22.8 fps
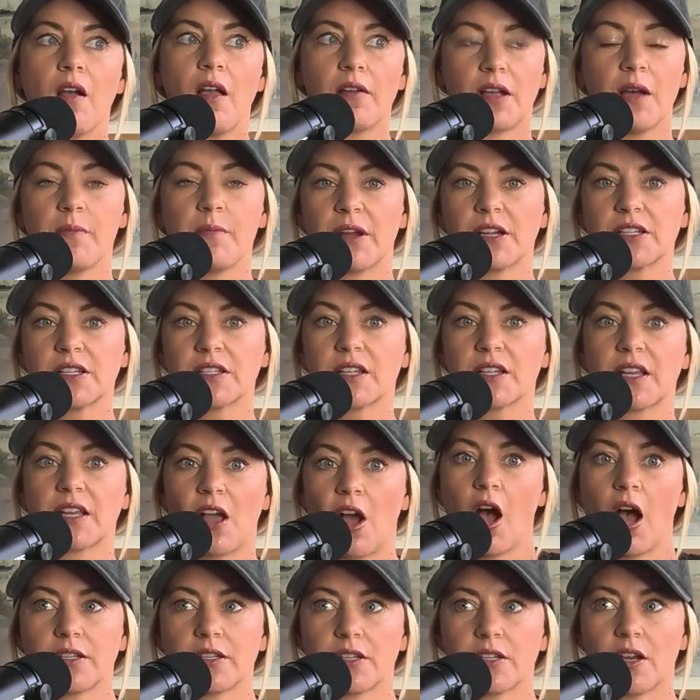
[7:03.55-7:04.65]
compared to like a
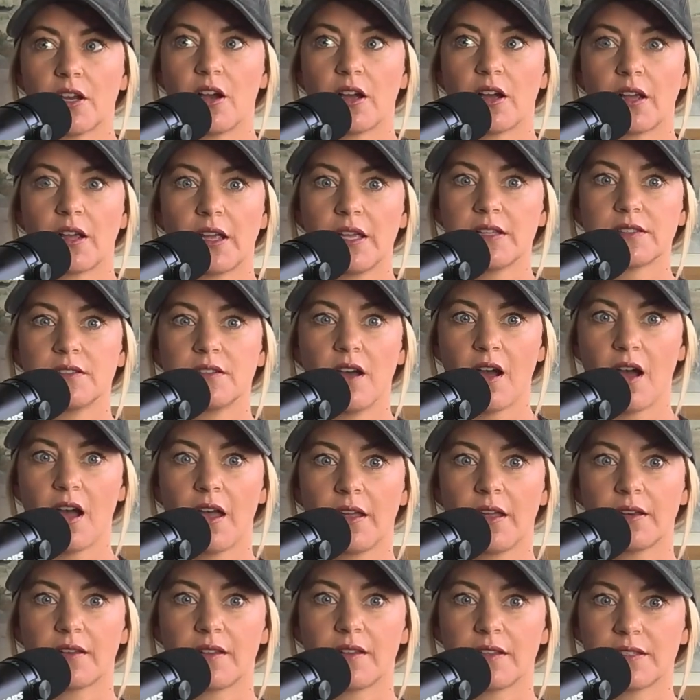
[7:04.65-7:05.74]
hot dog is not
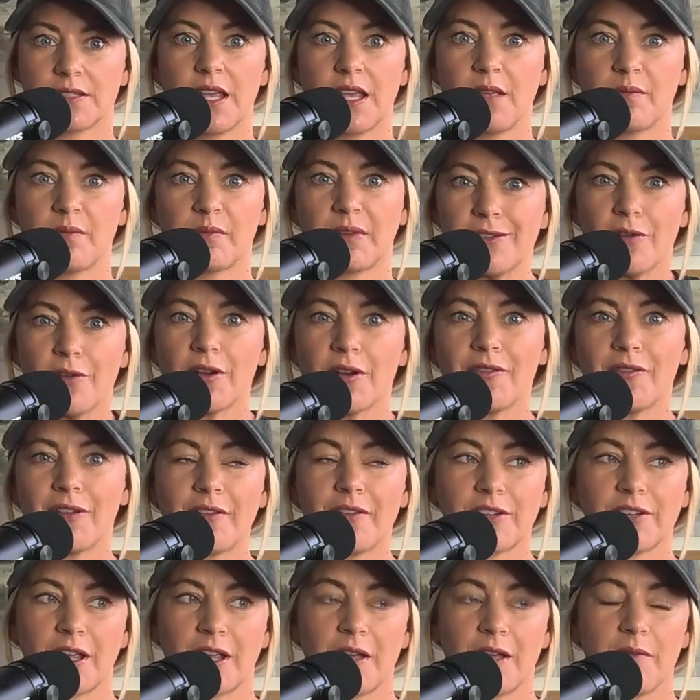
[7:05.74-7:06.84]
the same. Like, don't even have
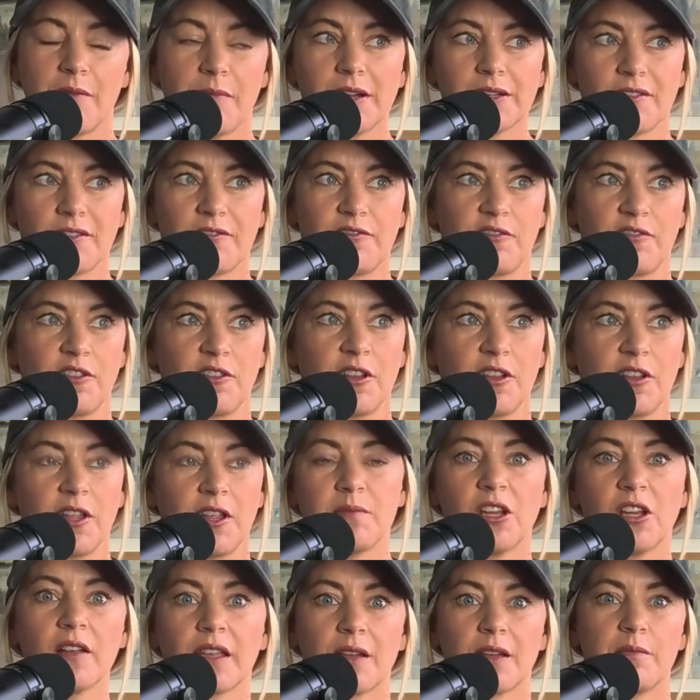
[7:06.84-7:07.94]
to compare it to filet
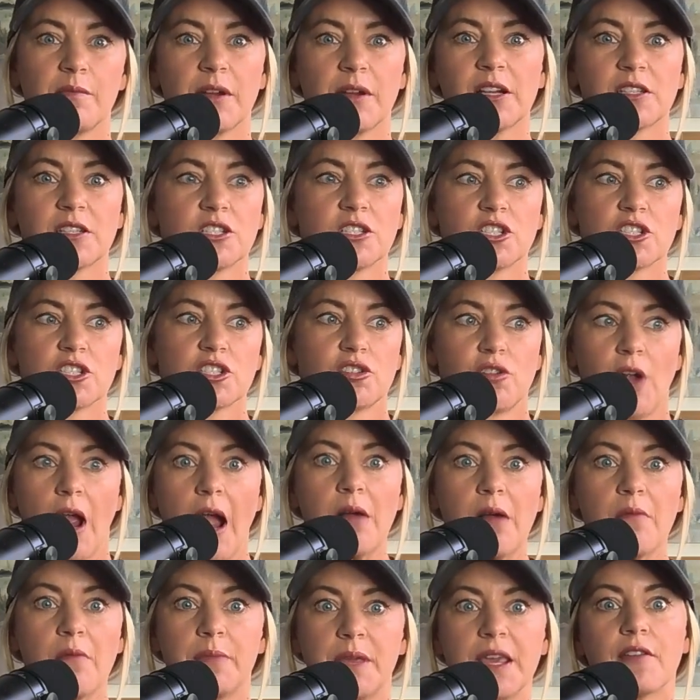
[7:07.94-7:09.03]
mignon. Like, compare it to just
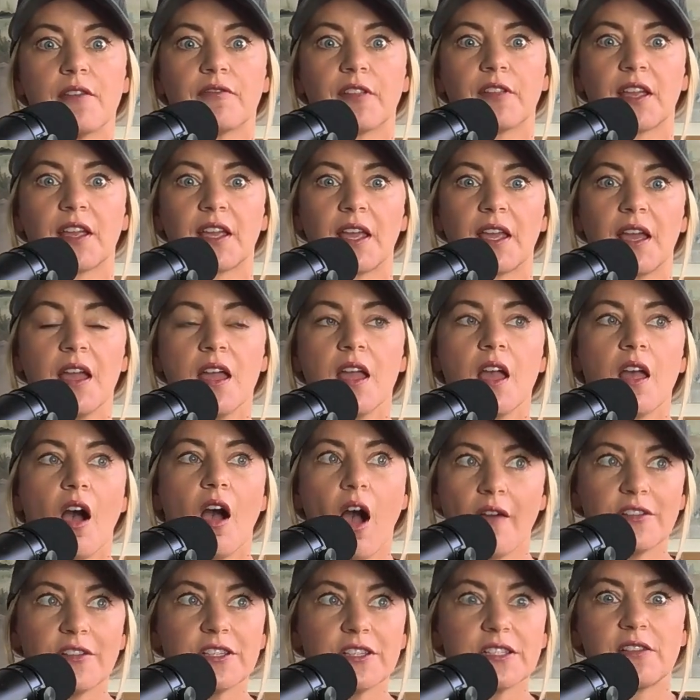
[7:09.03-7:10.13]
ground beef. Like,
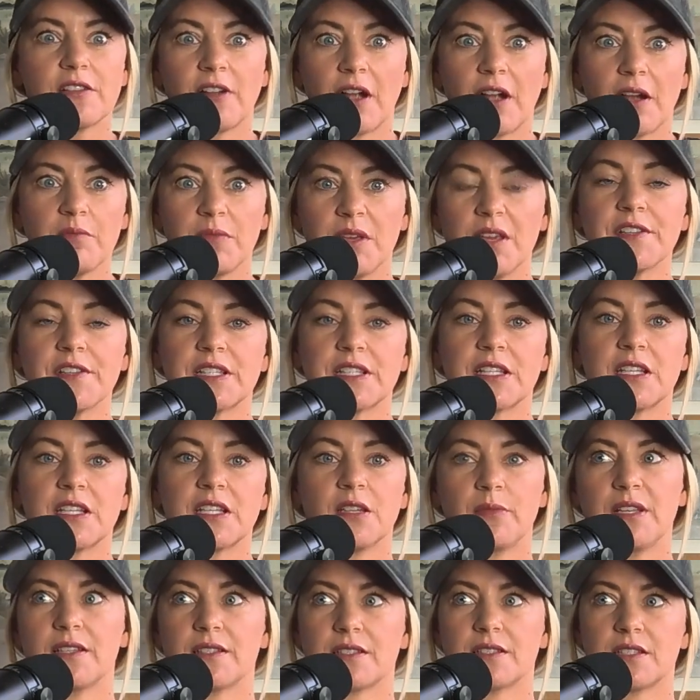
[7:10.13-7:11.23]
obviously, ground beef is going to
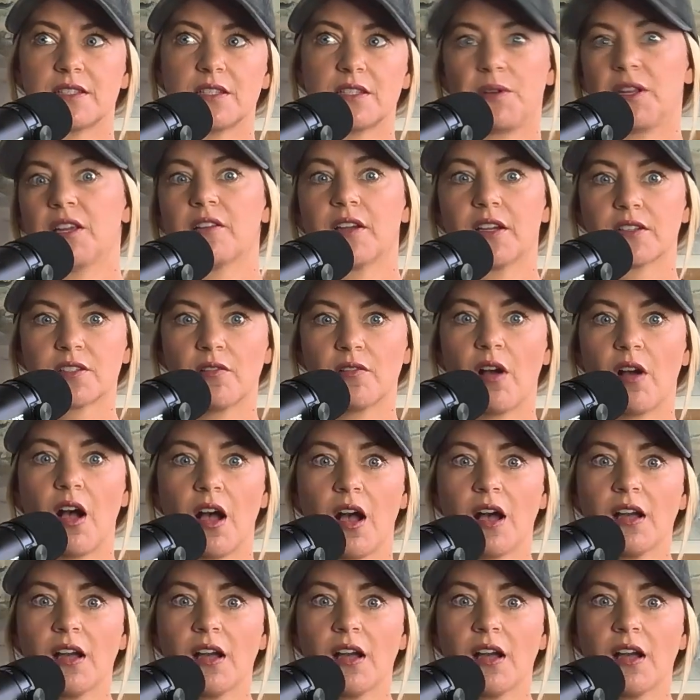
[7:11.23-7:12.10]
be superior to a hot